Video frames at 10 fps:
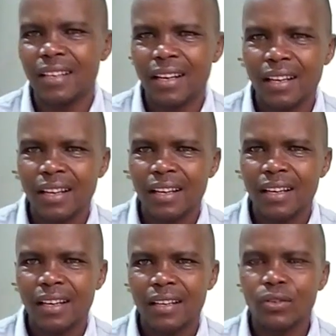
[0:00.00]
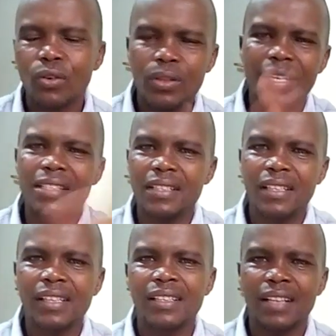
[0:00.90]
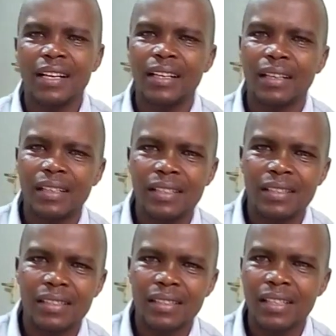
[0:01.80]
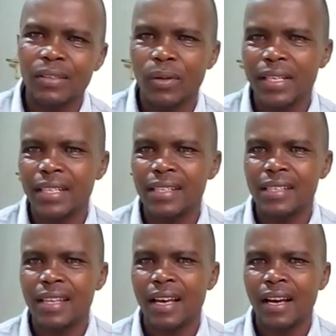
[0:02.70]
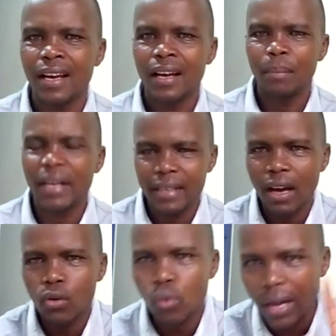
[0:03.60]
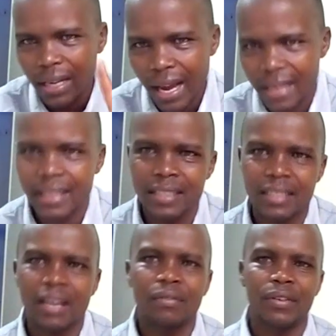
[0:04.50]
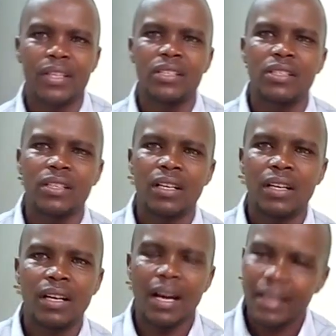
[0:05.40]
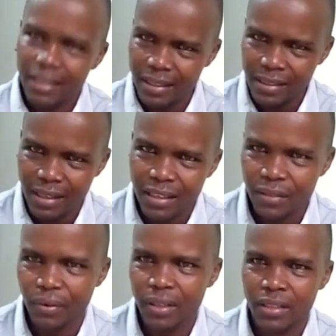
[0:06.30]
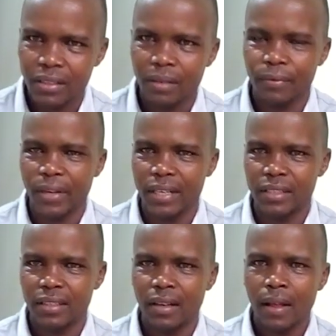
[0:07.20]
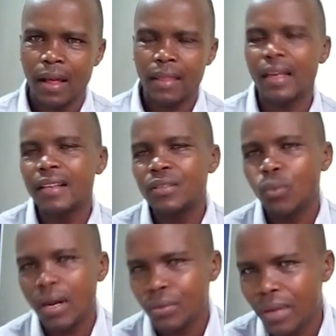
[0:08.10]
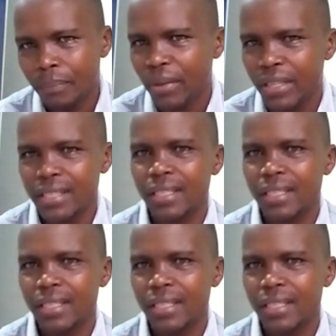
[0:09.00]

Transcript: to like stay fresh or so, but you find, you know, houseflies, menders, and other insects,